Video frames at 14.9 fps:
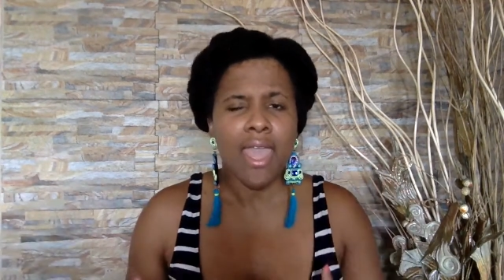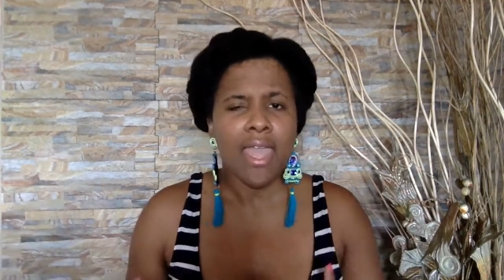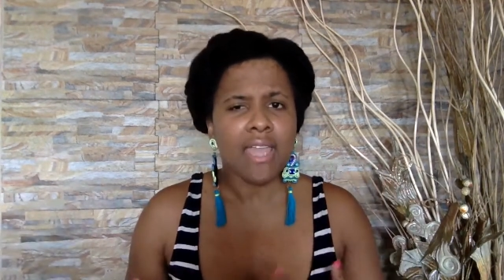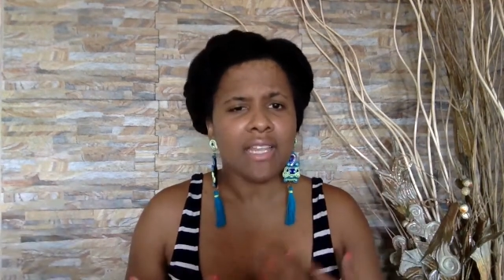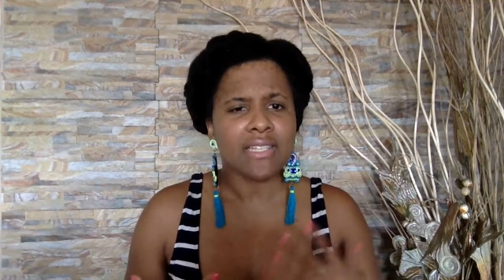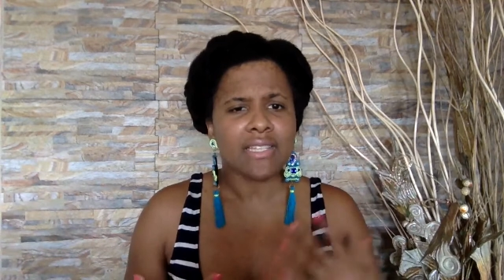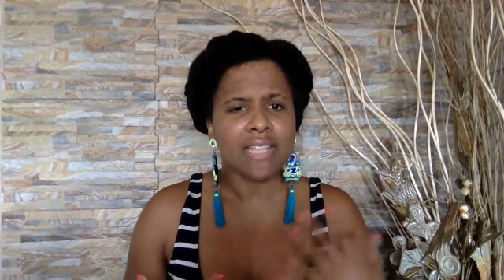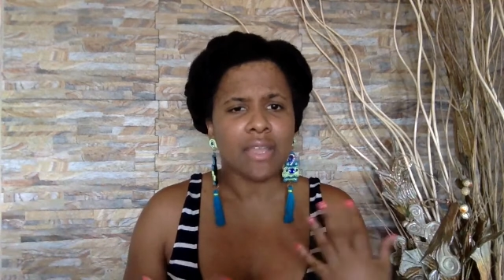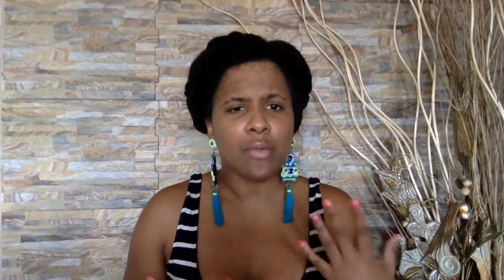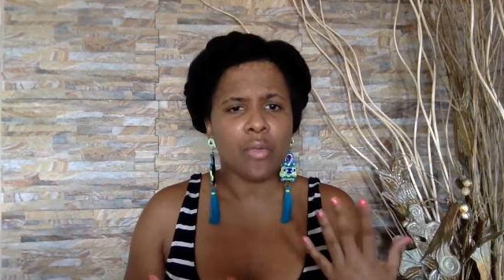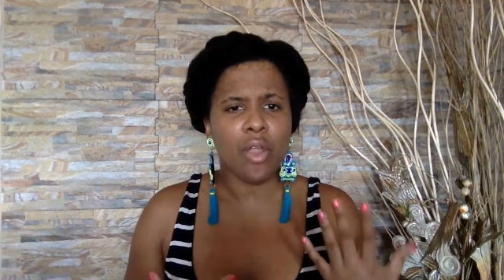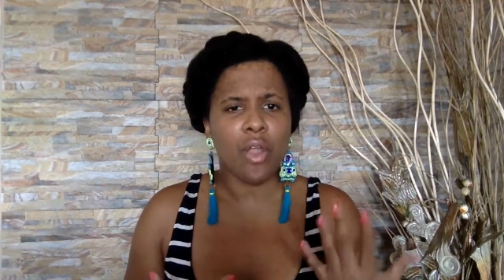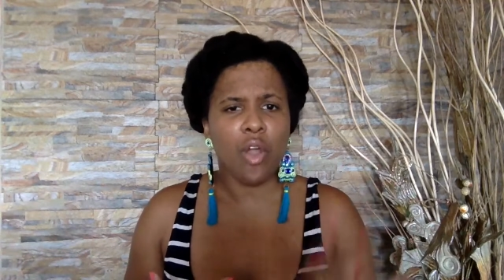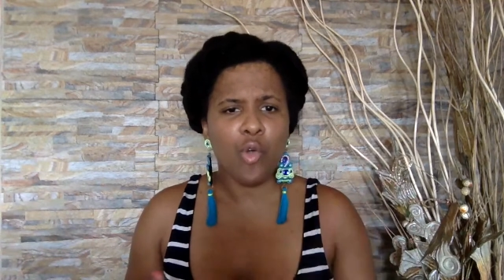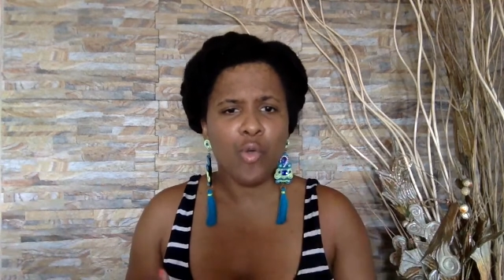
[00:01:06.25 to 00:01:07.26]
And it's like
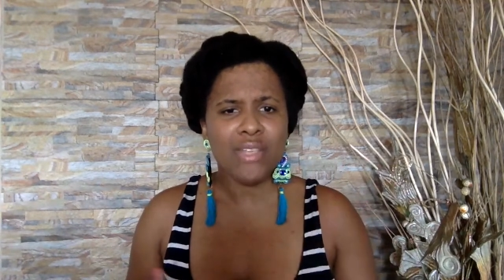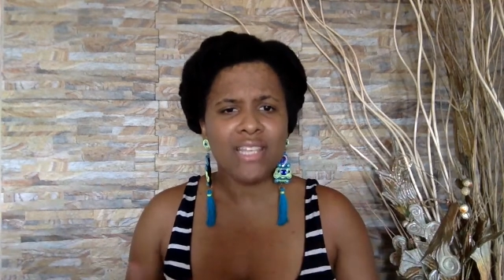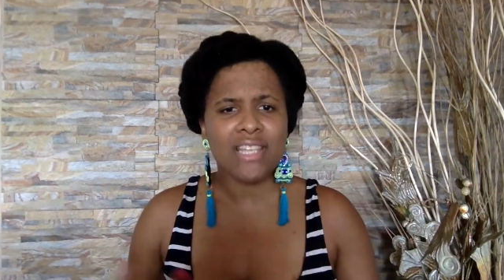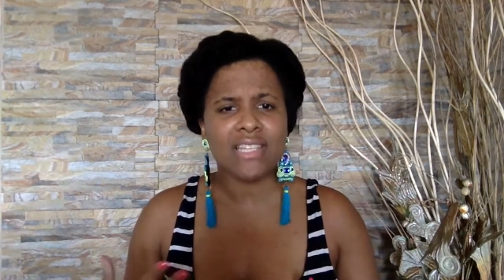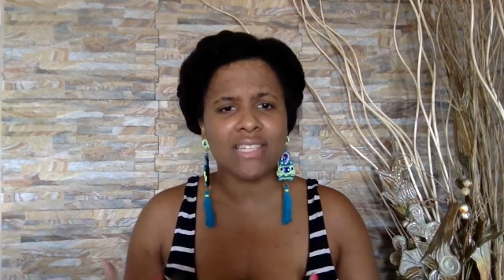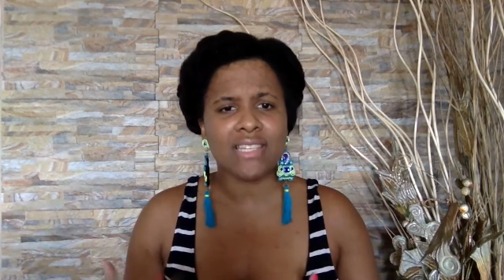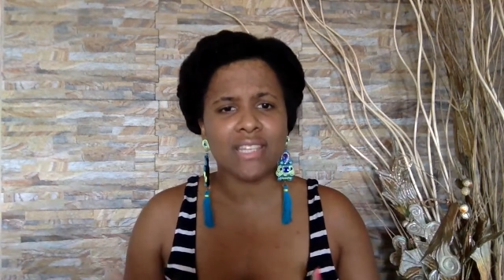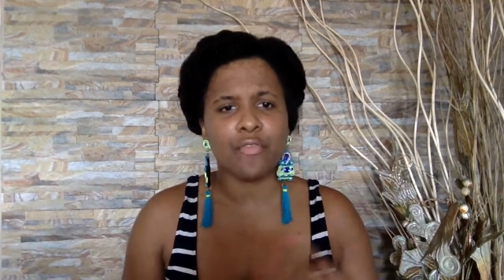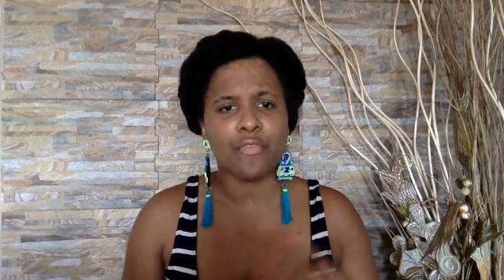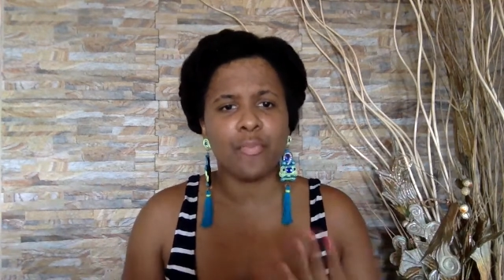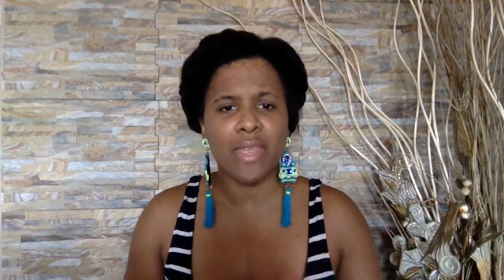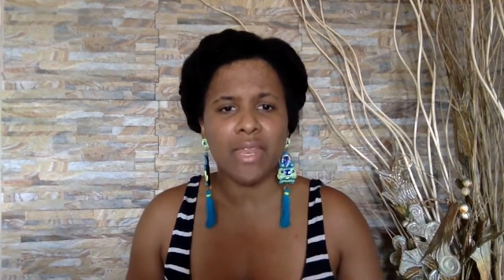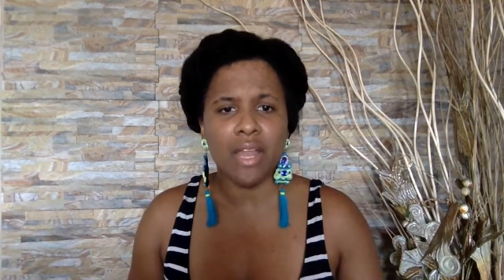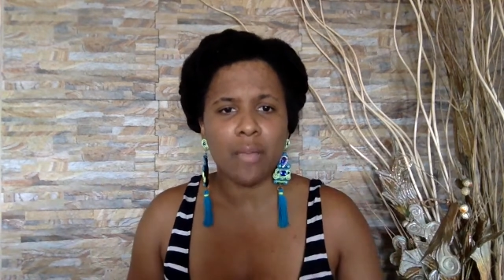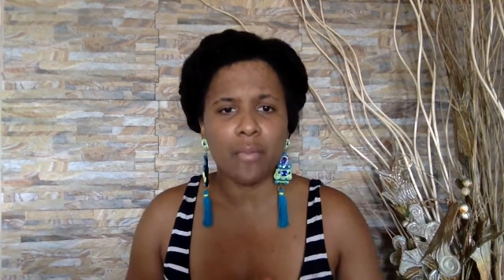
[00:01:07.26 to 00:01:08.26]
we're always in self
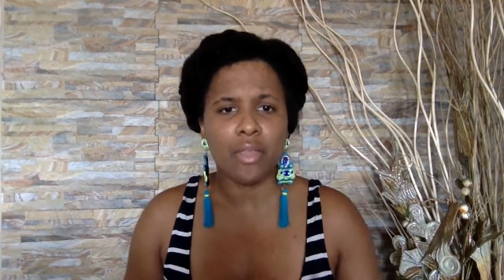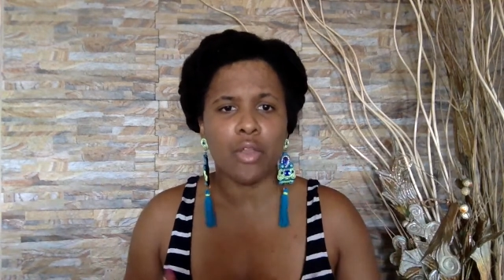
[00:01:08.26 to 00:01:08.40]
beat up,